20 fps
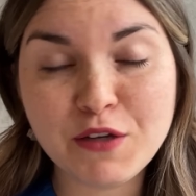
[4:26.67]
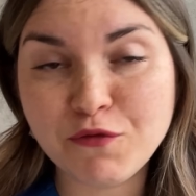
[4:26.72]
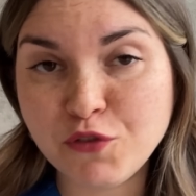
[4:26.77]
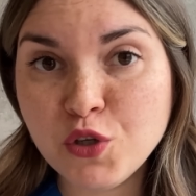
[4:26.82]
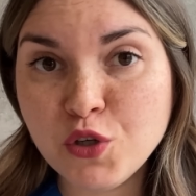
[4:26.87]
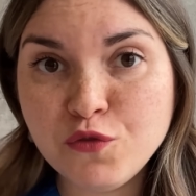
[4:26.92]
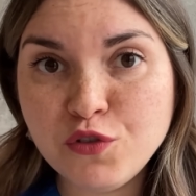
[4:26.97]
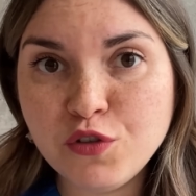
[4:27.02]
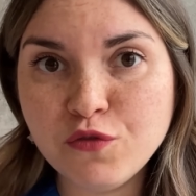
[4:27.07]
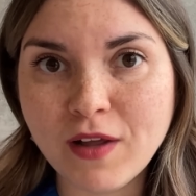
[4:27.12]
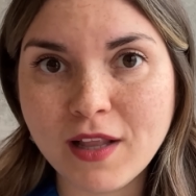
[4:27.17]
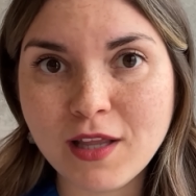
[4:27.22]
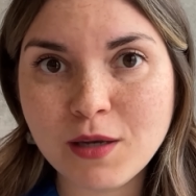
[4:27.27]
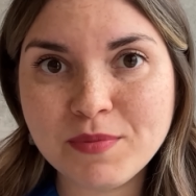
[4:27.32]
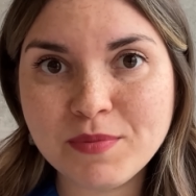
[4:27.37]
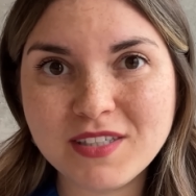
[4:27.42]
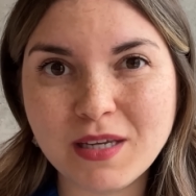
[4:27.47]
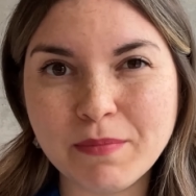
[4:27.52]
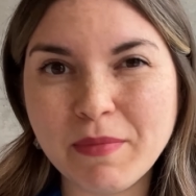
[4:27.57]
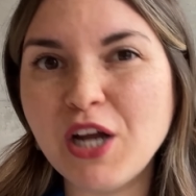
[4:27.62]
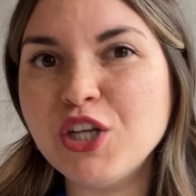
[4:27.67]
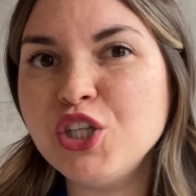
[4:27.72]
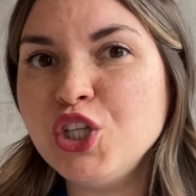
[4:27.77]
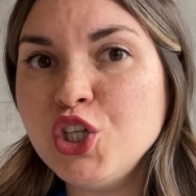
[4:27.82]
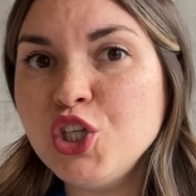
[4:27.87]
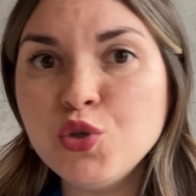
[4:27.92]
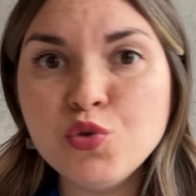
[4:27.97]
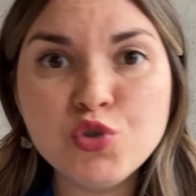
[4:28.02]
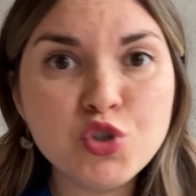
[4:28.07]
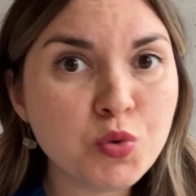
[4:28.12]
if you've developed some
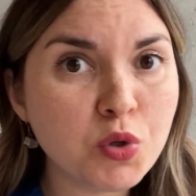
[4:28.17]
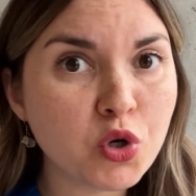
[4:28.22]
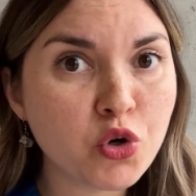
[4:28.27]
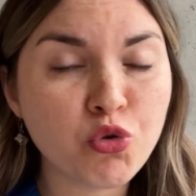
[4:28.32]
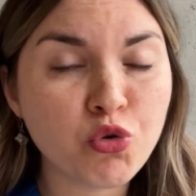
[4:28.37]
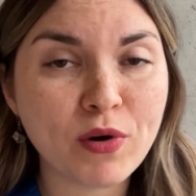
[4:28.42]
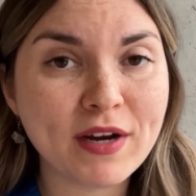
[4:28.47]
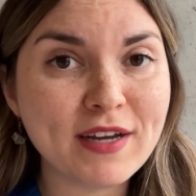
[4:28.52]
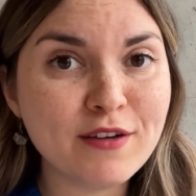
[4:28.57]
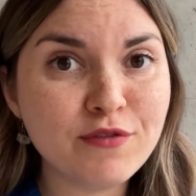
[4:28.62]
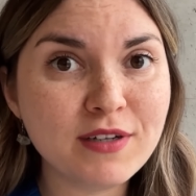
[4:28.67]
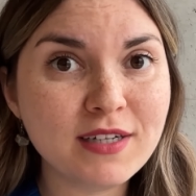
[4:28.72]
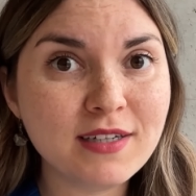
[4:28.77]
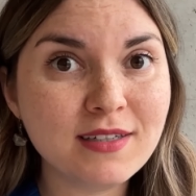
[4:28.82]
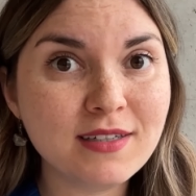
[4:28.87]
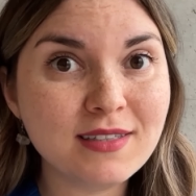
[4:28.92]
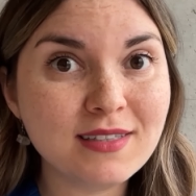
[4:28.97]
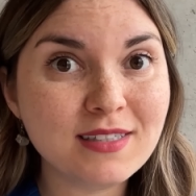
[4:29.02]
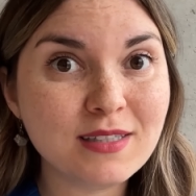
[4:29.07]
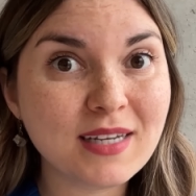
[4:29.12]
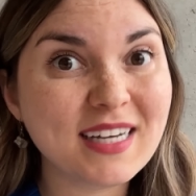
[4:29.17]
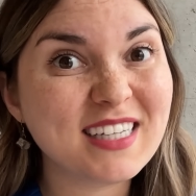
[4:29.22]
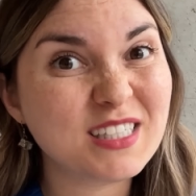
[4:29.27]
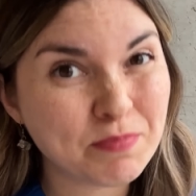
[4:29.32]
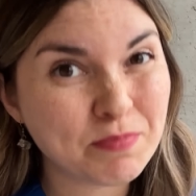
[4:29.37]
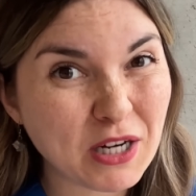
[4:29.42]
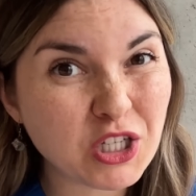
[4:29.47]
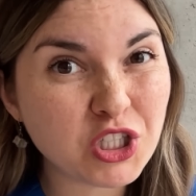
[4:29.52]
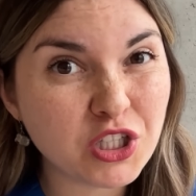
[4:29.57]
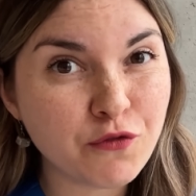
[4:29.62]
unusual cravings,
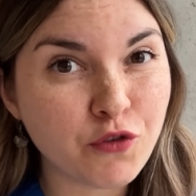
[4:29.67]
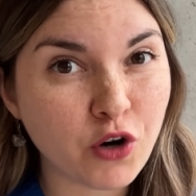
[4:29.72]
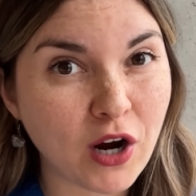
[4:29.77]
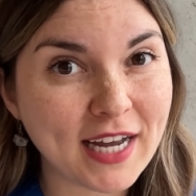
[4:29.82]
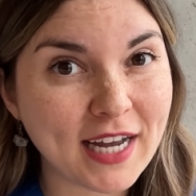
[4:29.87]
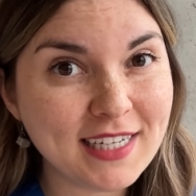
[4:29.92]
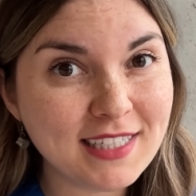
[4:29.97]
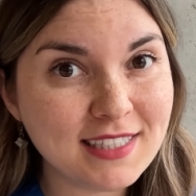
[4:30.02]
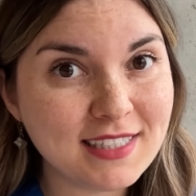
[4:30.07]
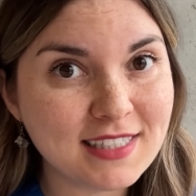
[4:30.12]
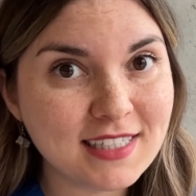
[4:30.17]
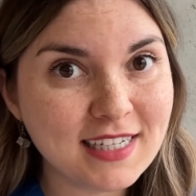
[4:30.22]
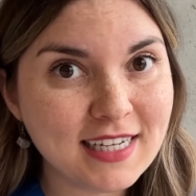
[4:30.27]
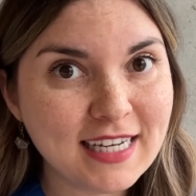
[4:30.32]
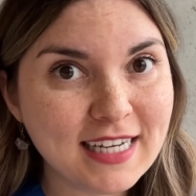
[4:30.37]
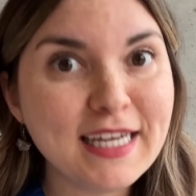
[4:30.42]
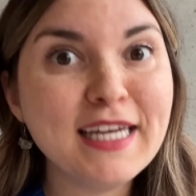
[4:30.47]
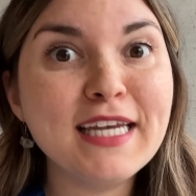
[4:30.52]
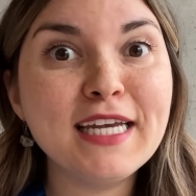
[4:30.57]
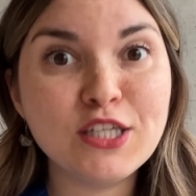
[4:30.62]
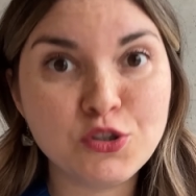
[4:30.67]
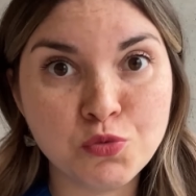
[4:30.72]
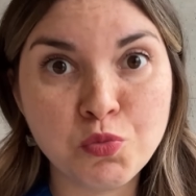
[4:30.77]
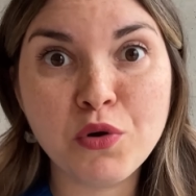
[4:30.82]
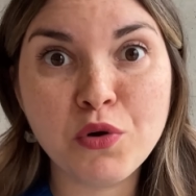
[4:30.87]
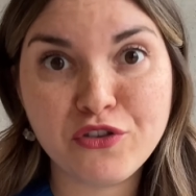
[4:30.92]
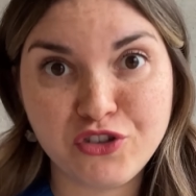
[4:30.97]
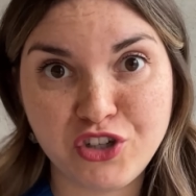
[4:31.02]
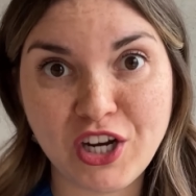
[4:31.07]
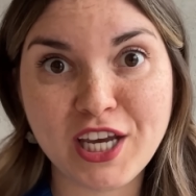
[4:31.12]
especially for ice, it's
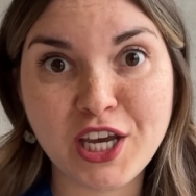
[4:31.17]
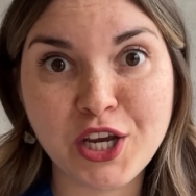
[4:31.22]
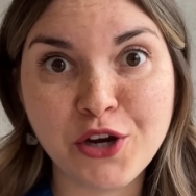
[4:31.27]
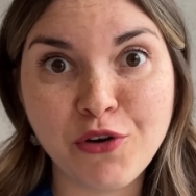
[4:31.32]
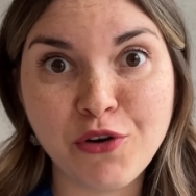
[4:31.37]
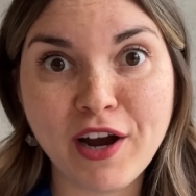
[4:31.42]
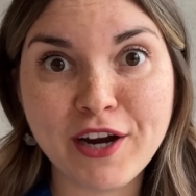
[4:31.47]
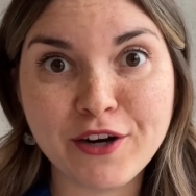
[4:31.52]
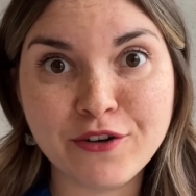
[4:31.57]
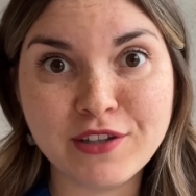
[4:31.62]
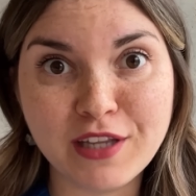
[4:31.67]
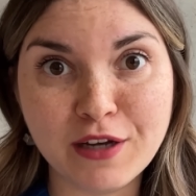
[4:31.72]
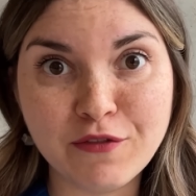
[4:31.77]
worth checking your iron